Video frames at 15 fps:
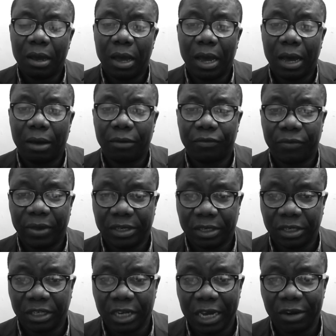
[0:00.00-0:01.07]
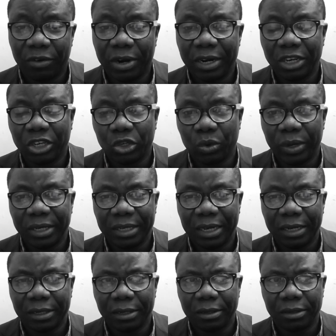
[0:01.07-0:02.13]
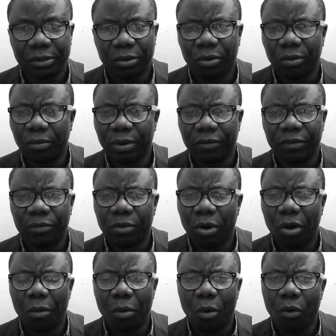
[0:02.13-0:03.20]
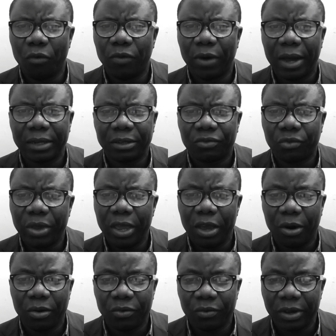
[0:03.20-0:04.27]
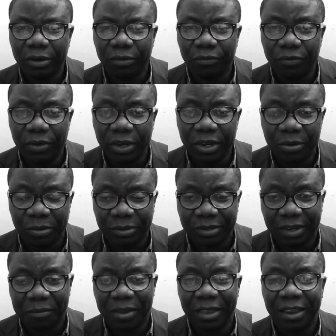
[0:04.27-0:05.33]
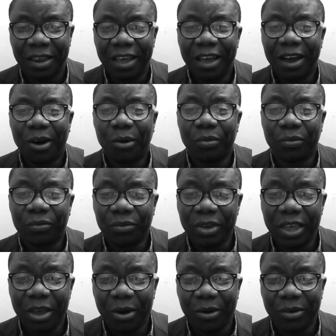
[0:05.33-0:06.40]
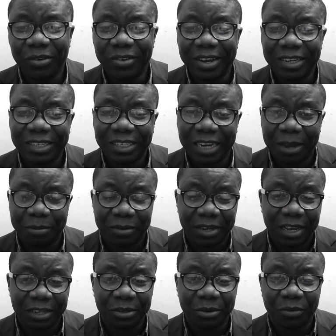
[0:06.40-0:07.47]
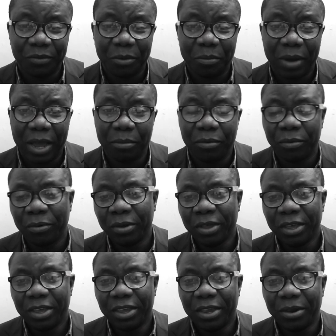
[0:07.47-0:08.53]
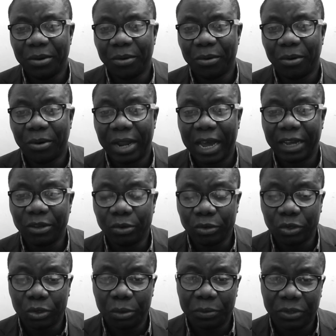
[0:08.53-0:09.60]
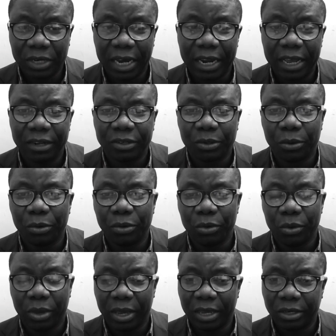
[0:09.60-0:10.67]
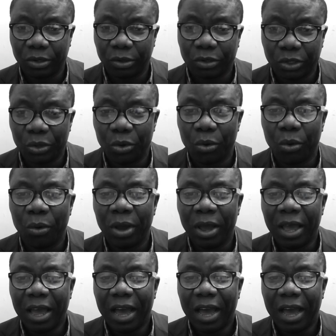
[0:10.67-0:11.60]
1st January 2018, so we've got over 300 videos, I mean on 300 chapters of the Bible, you know, on our YouTube channel. So you can just go